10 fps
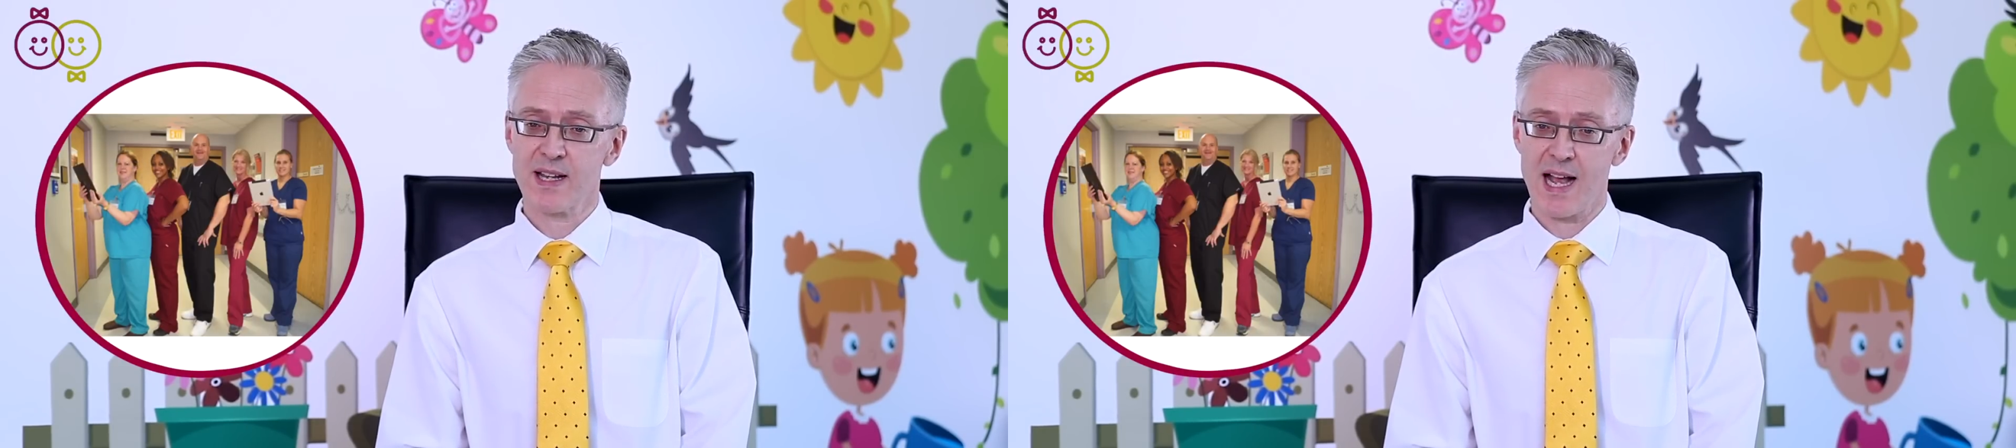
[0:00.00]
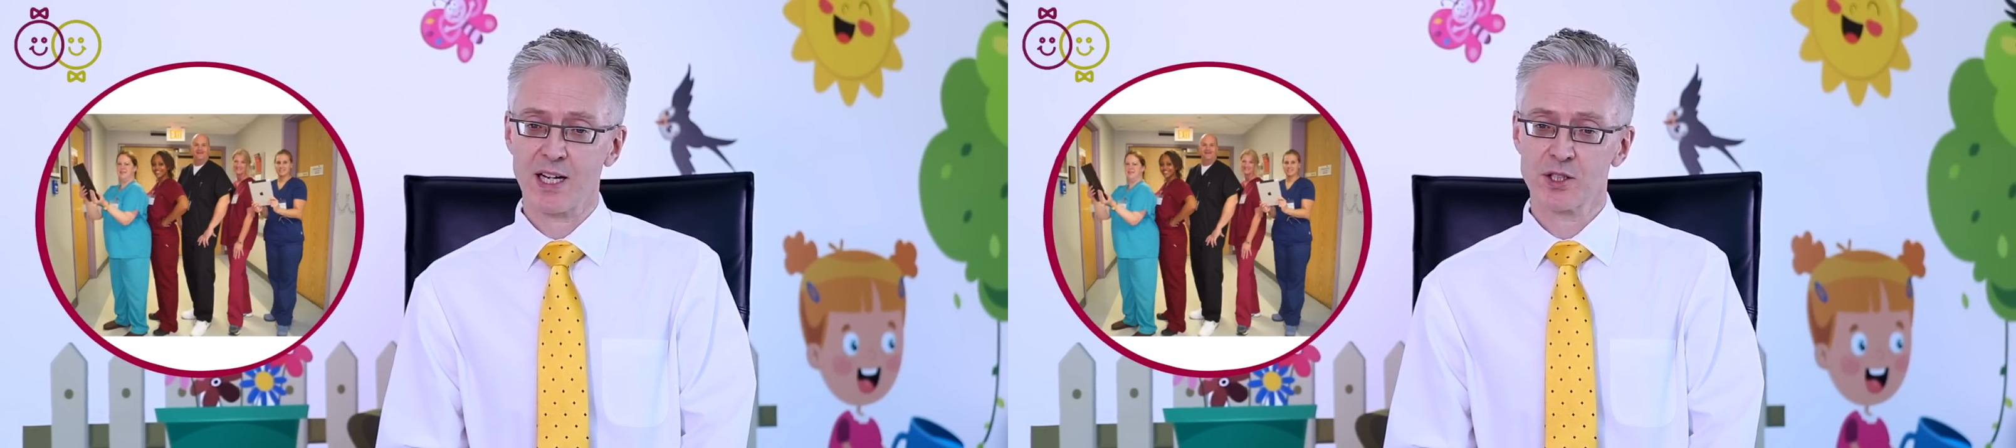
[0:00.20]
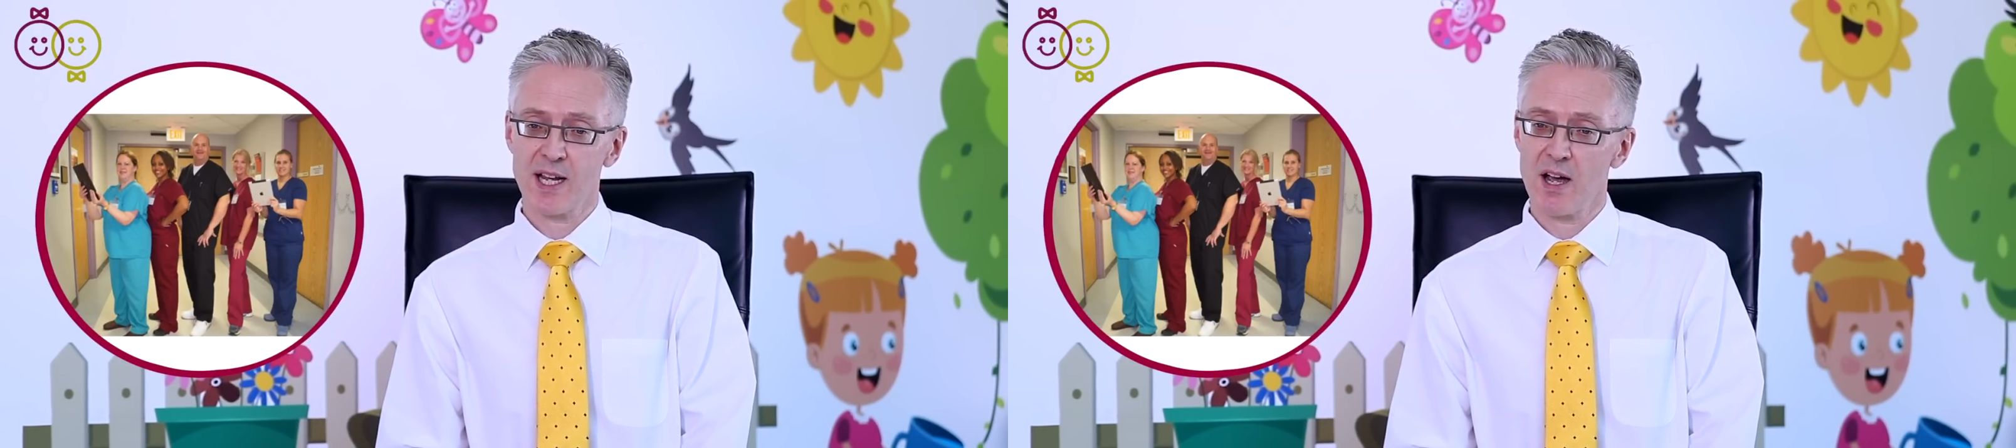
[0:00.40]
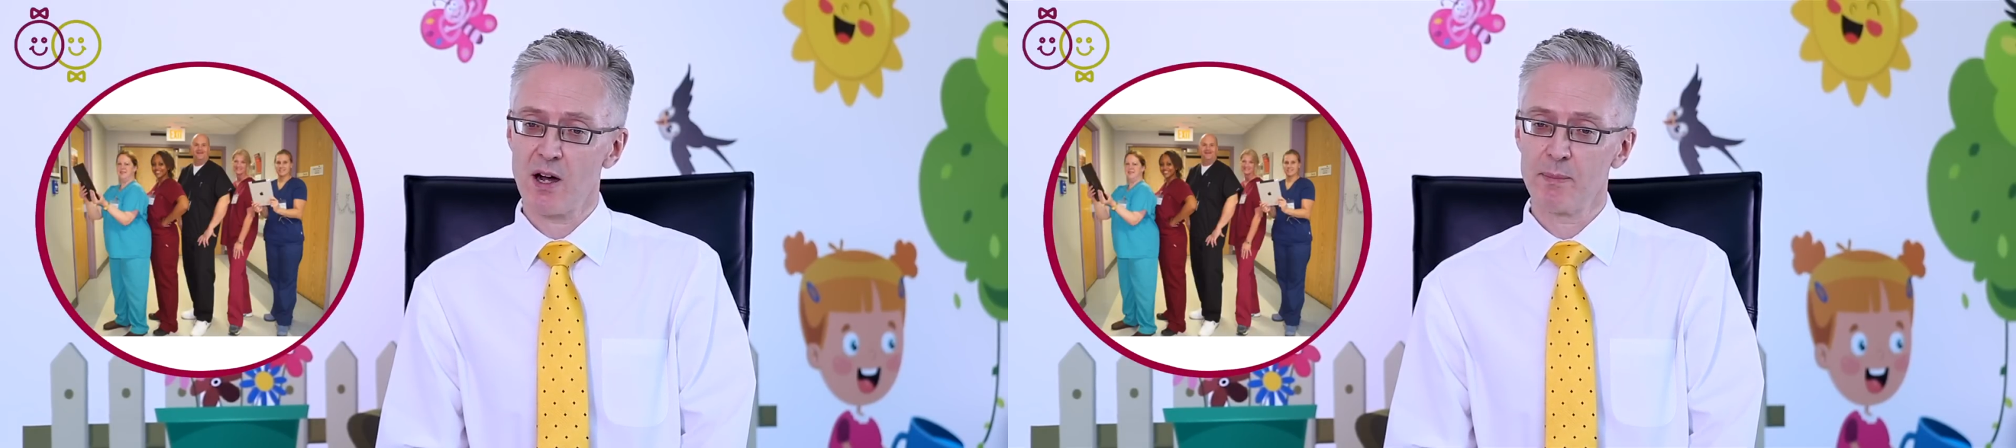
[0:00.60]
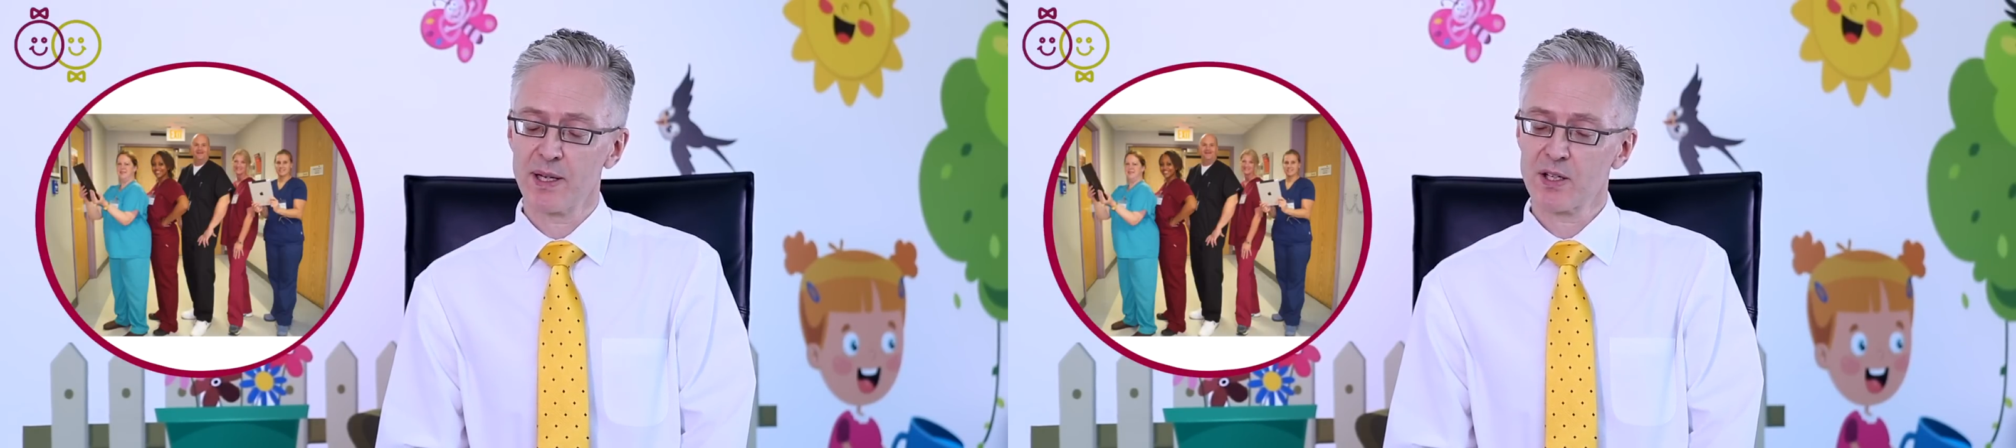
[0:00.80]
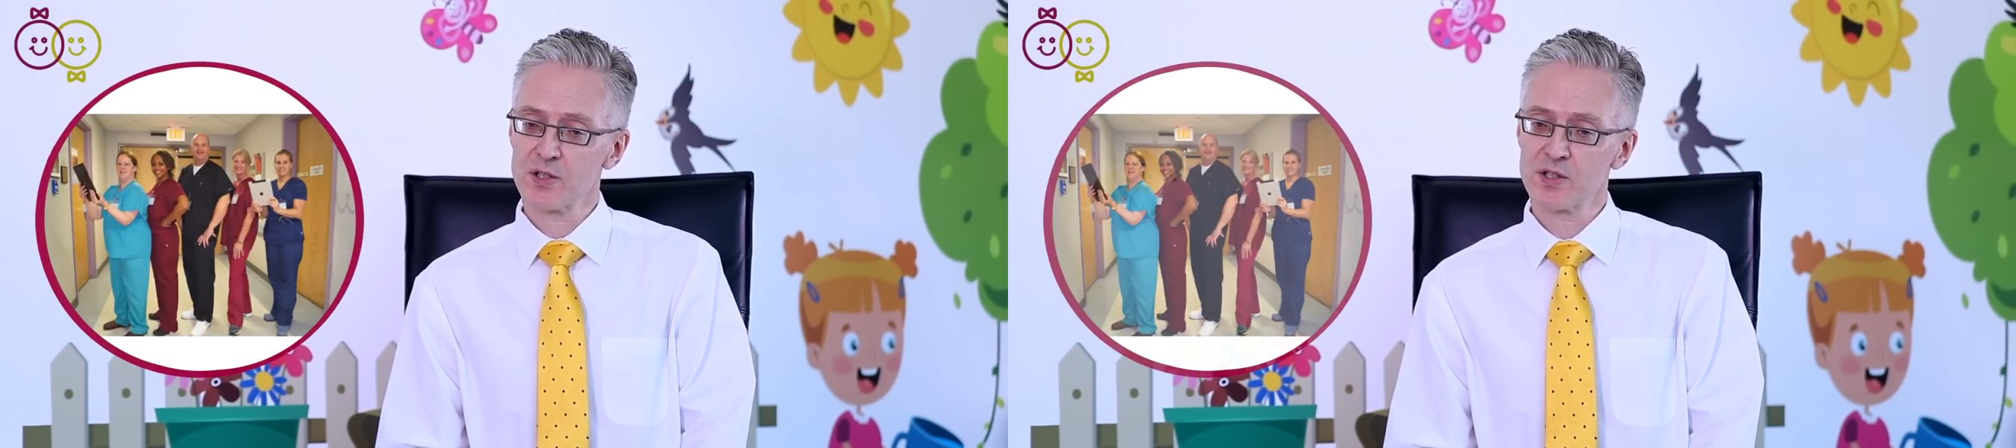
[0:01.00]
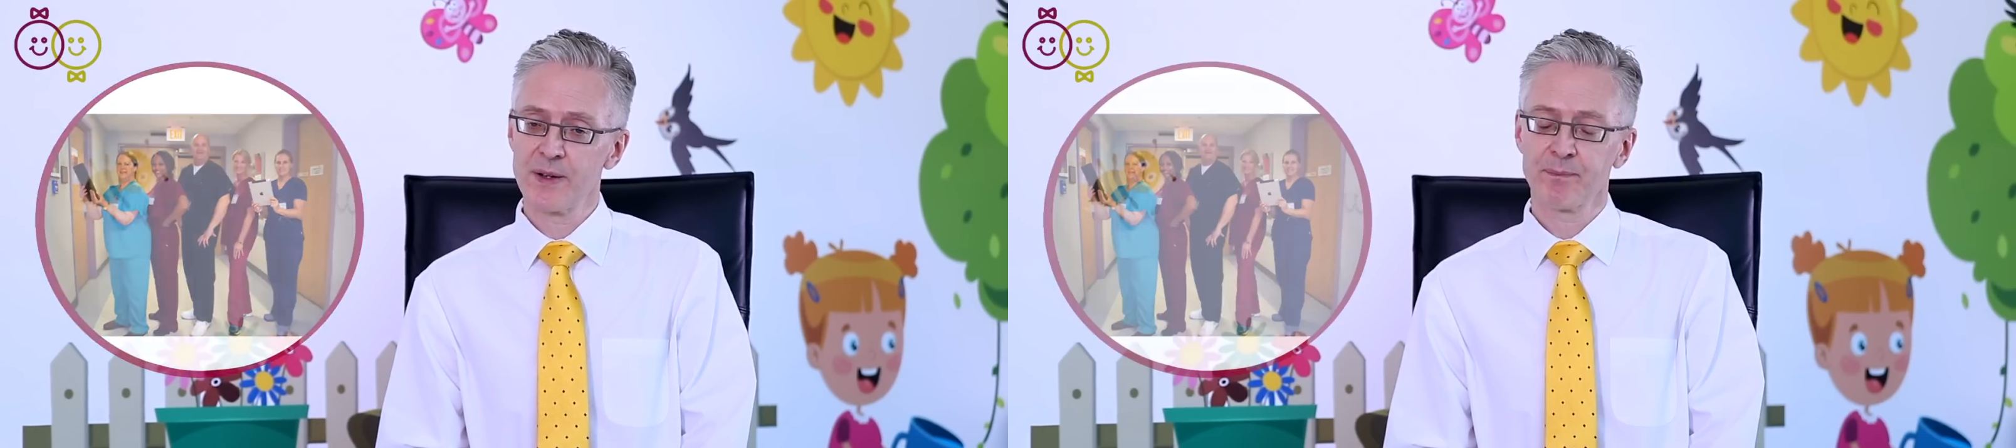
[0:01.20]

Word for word: actually are because